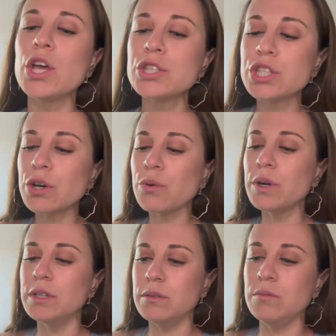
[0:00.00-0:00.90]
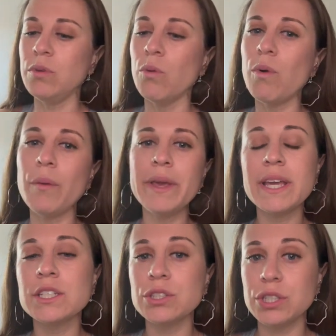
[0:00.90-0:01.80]
So what we
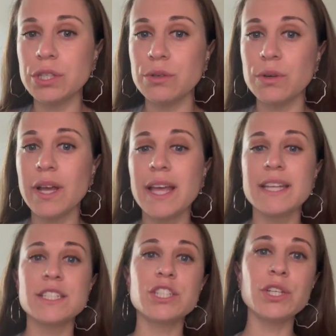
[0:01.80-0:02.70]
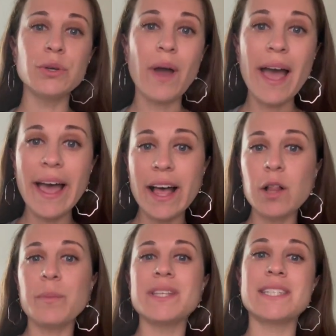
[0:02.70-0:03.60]
can do to
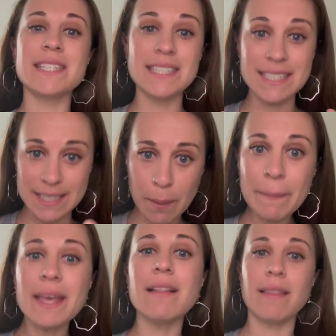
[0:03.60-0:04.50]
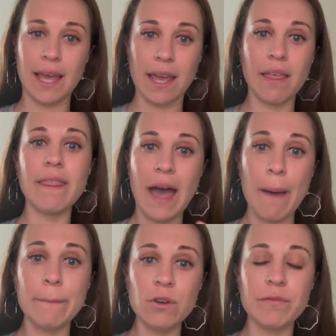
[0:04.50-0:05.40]
help stimulate
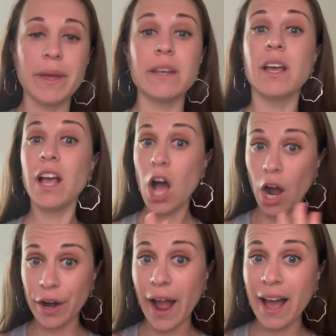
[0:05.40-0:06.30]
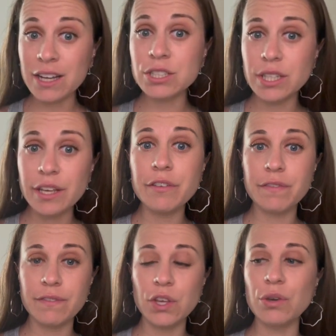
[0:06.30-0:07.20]
that movement are actually a
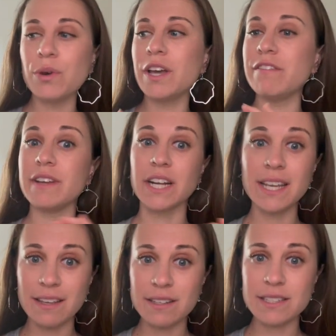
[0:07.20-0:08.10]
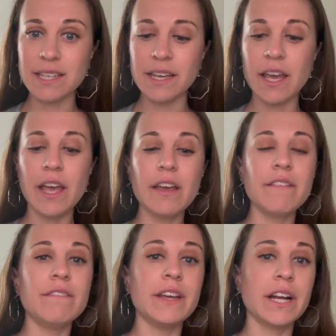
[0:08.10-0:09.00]
few very easy,
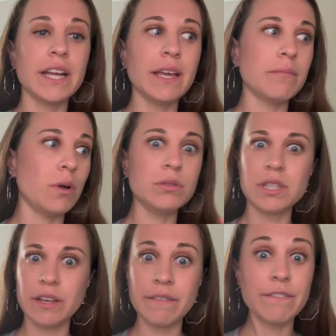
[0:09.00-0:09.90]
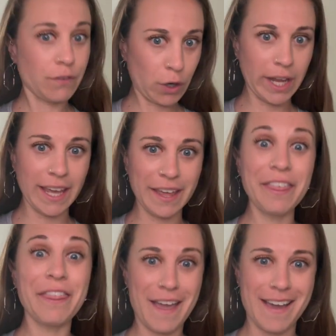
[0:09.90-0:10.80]
very mostly free
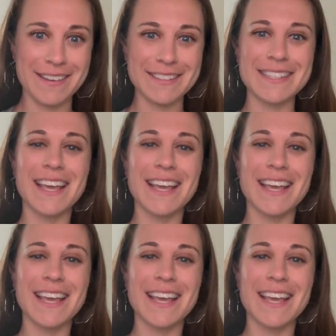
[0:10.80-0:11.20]
things.